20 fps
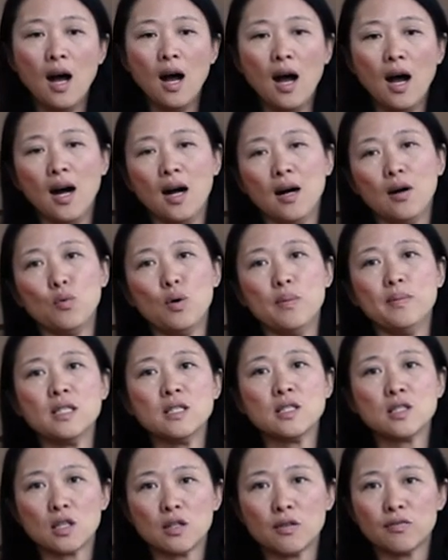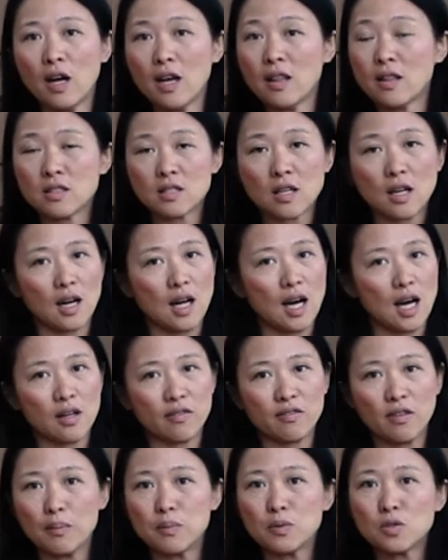uh, women certified. There's a lot
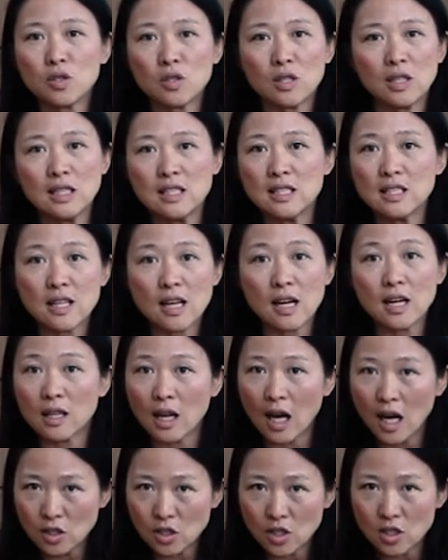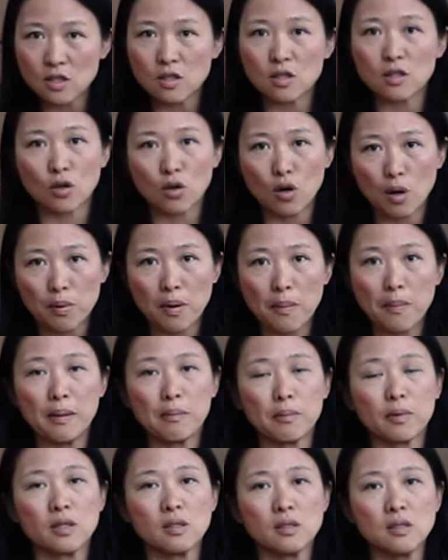of opportunities there, not just to the corporate
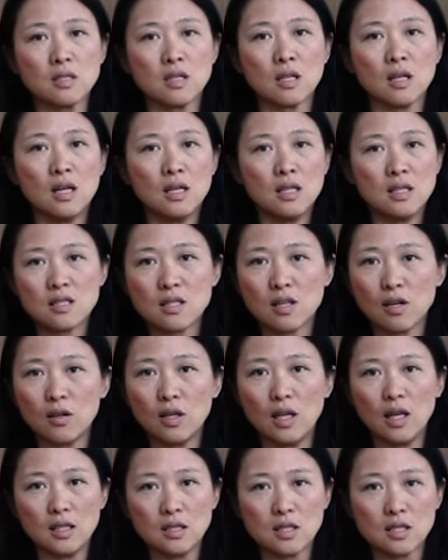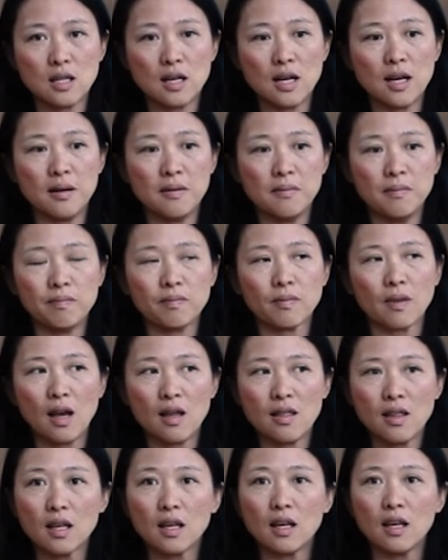members. So it's, um, I
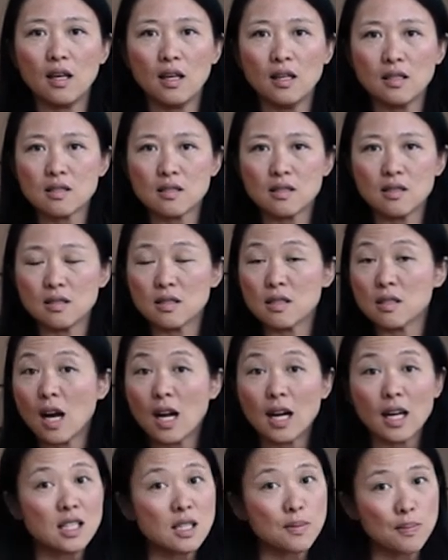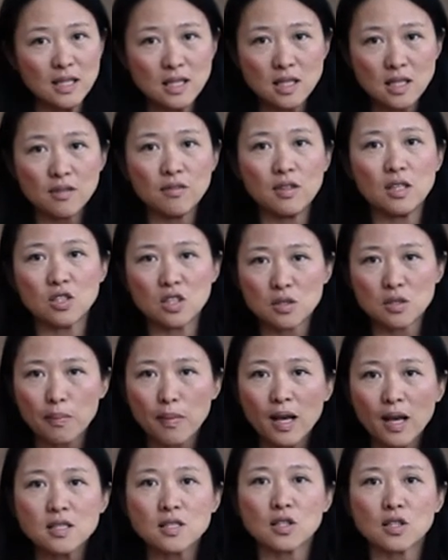think it's, it's not expensive, it just
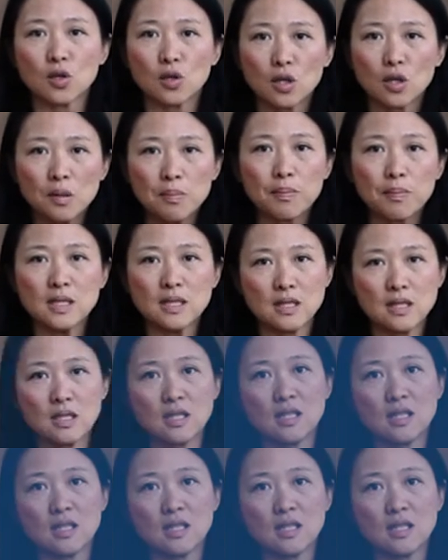makes good business